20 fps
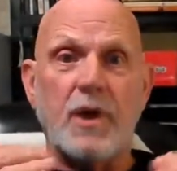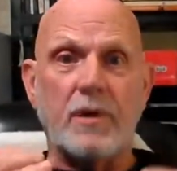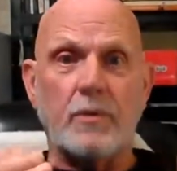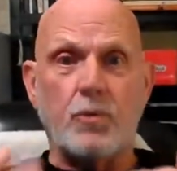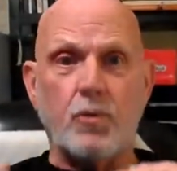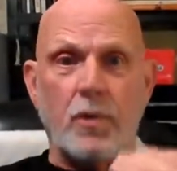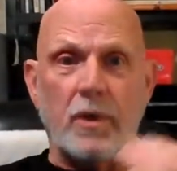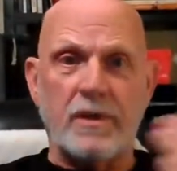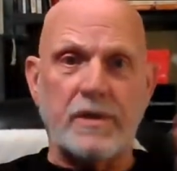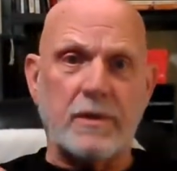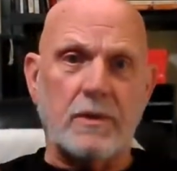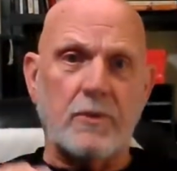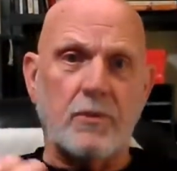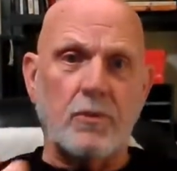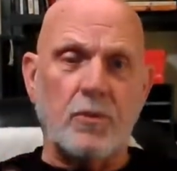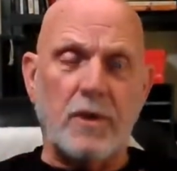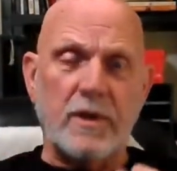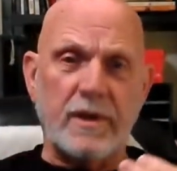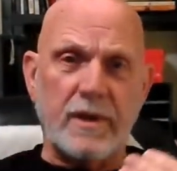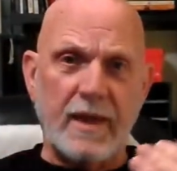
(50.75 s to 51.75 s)
But what
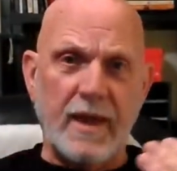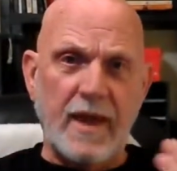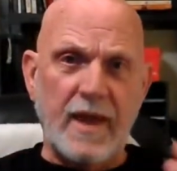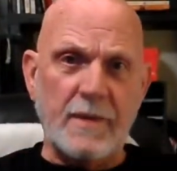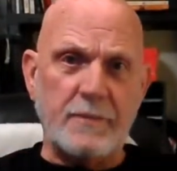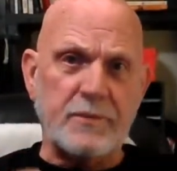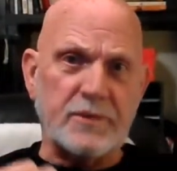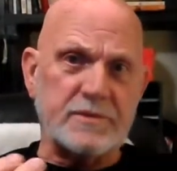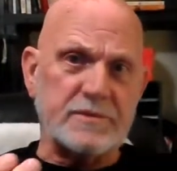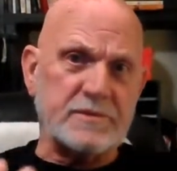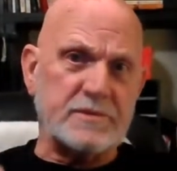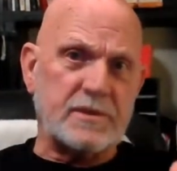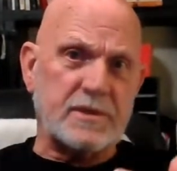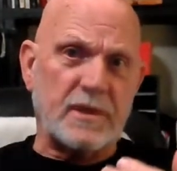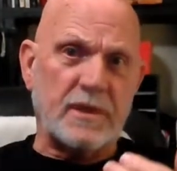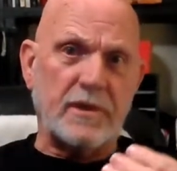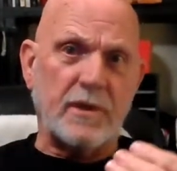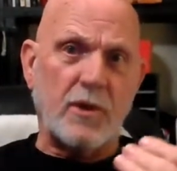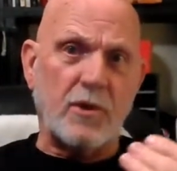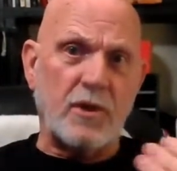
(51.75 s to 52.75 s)

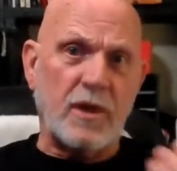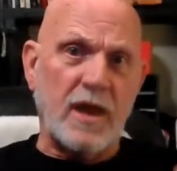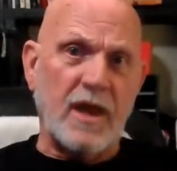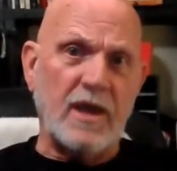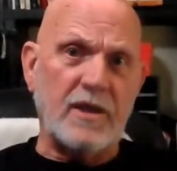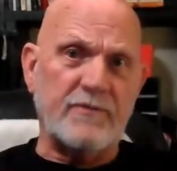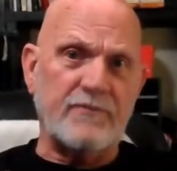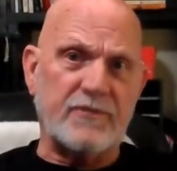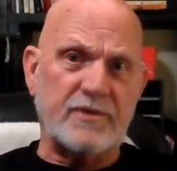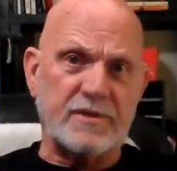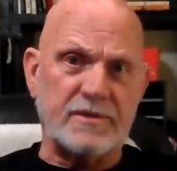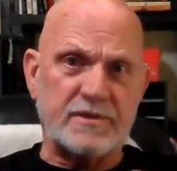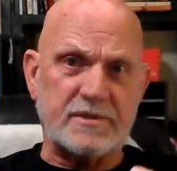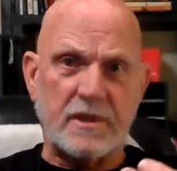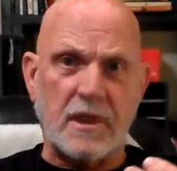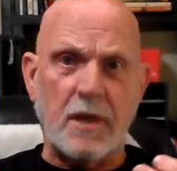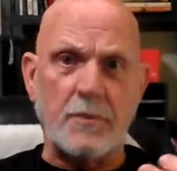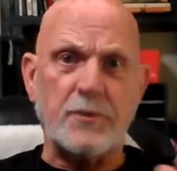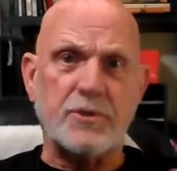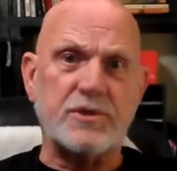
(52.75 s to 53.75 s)
happens in our life
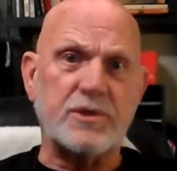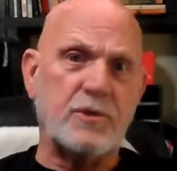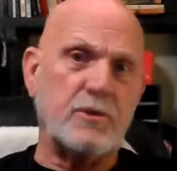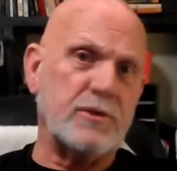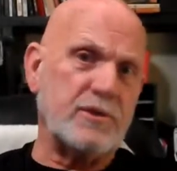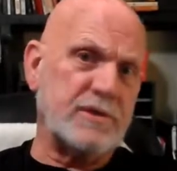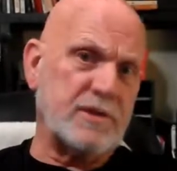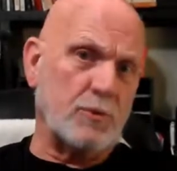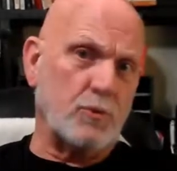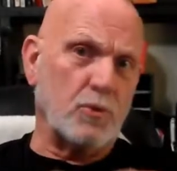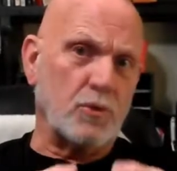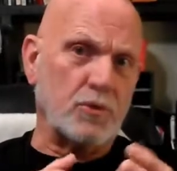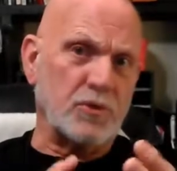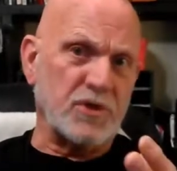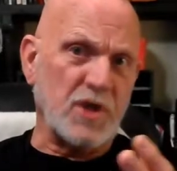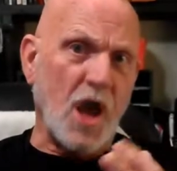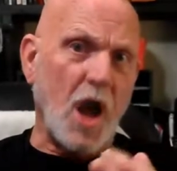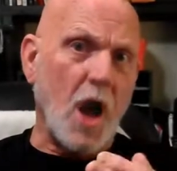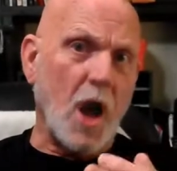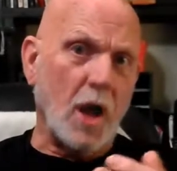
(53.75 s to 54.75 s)
is opportunity
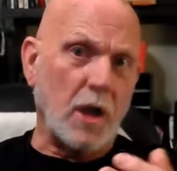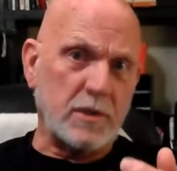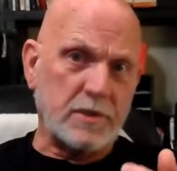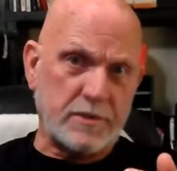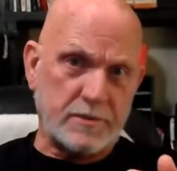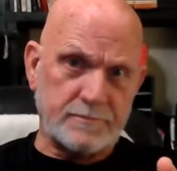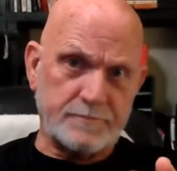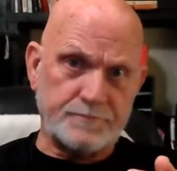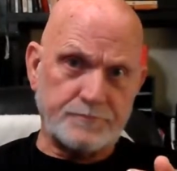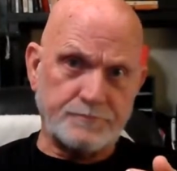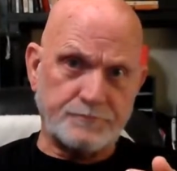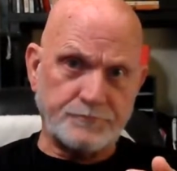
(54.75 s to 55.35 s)
will knock.